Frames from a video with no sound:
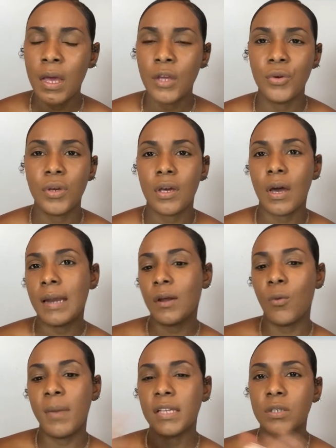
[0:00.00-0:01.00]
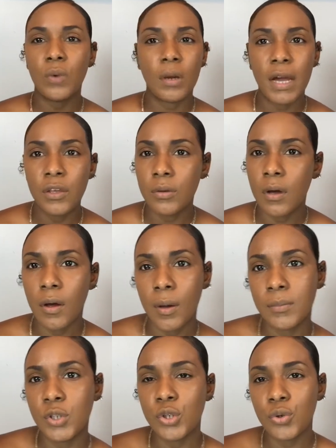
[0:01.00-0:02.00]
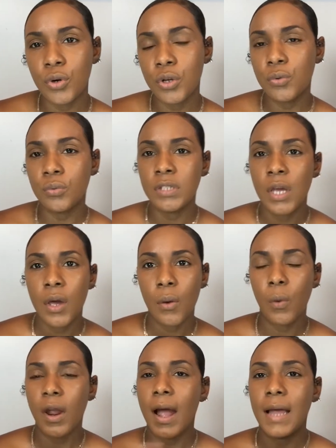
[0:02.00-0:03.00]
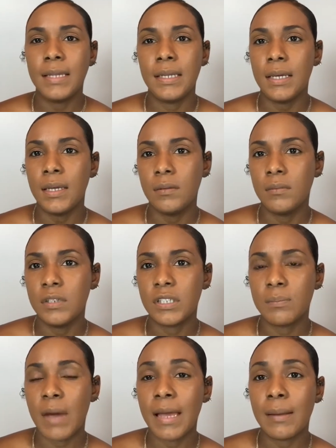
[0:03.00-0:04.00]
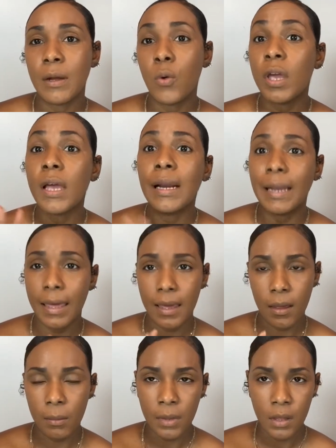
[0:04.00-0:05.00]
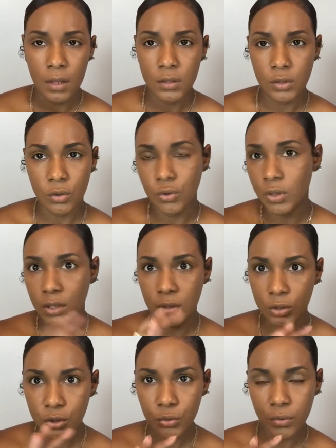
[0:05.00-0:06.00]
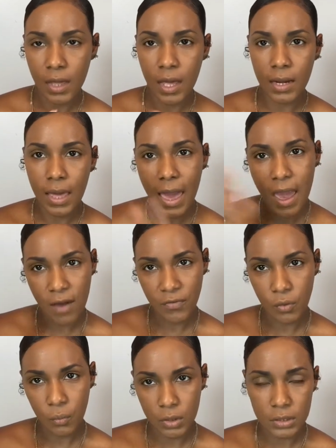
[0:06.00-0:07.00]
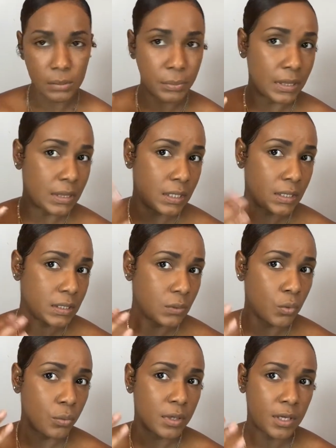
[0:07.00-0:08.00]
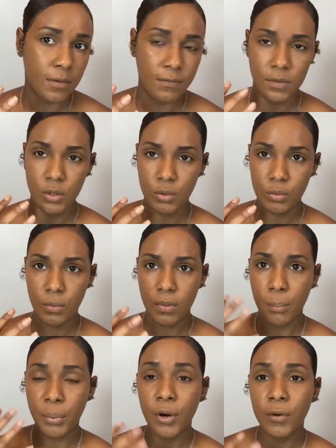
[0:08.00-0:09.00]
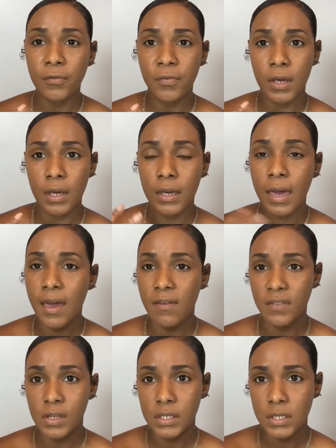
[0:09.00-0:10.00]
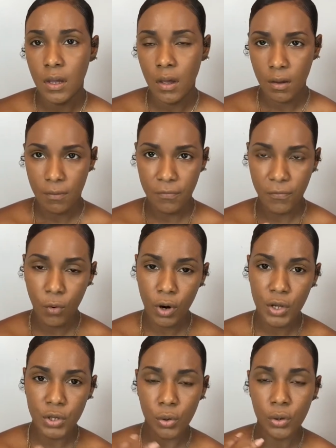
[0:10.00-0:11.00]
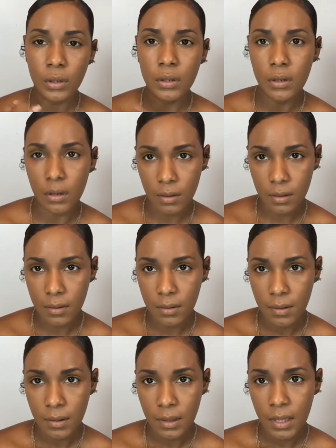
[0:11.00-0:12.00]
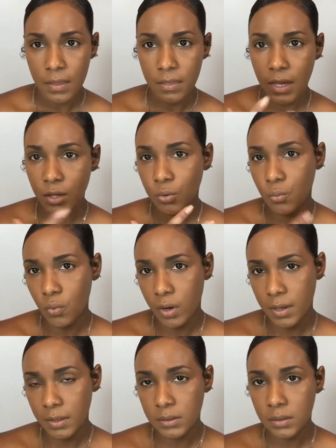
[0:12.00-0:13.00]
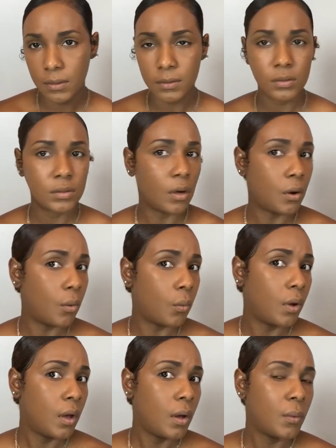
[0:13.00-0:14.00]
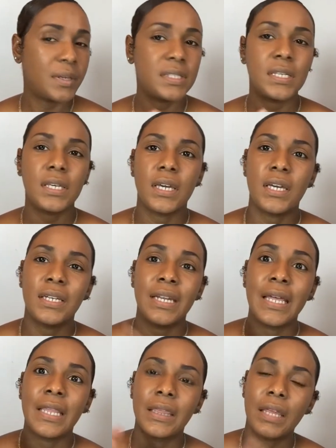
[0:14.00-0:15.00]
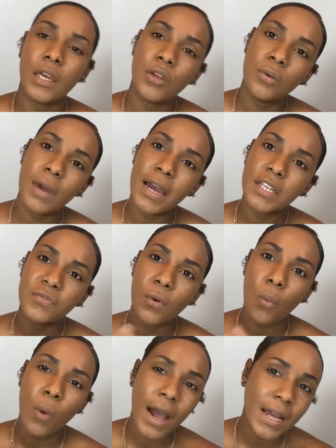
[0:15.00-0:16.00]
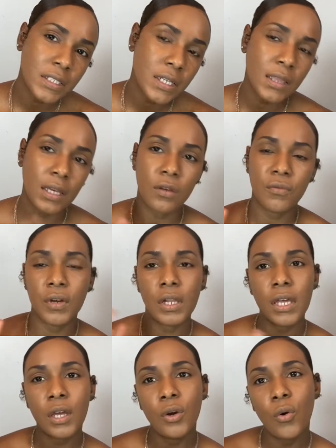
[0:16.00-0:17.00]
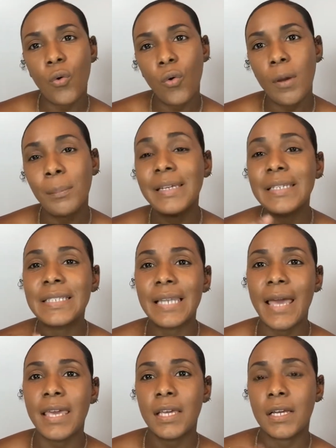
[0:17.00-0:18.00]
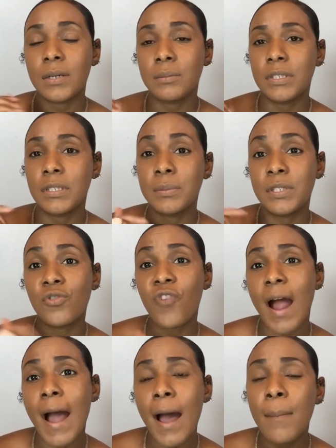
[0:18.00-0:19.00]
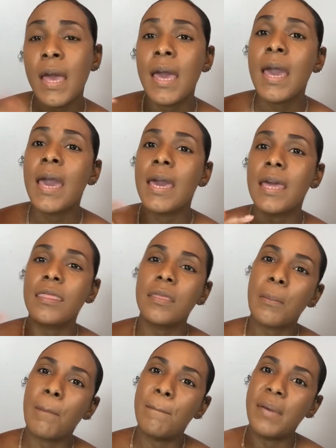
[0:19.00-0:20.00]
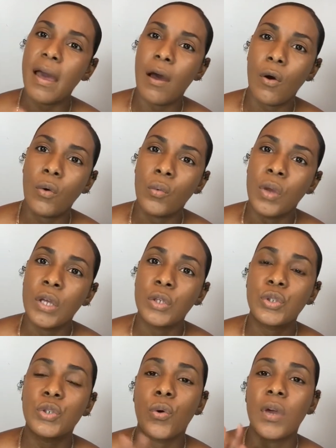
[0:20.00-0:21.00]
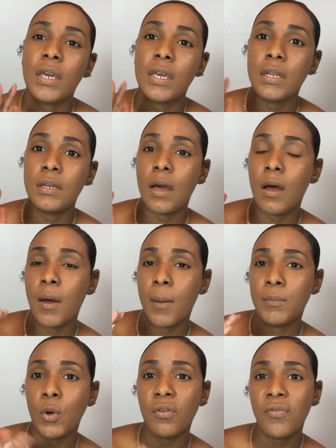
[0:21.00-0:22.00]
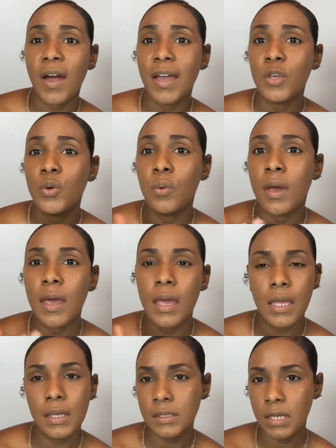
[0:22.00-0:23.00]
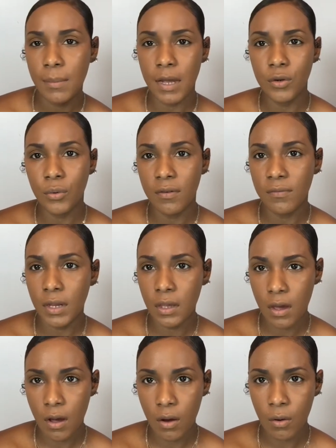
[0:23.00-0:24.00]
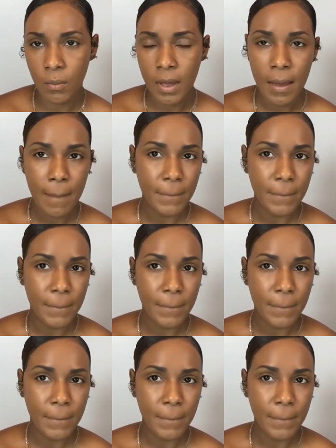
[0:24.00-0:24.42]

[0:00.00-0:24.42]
You can kind of go back to one of my tutorials where I did just my quick glam. So you can do that afterwards. But this will give you the perfect canvas for your look that you want. So once again, thank you guys for watching. Thank you for clicking on. Please like and subscribe. Hit the bell so it can notify you anytime I do a video.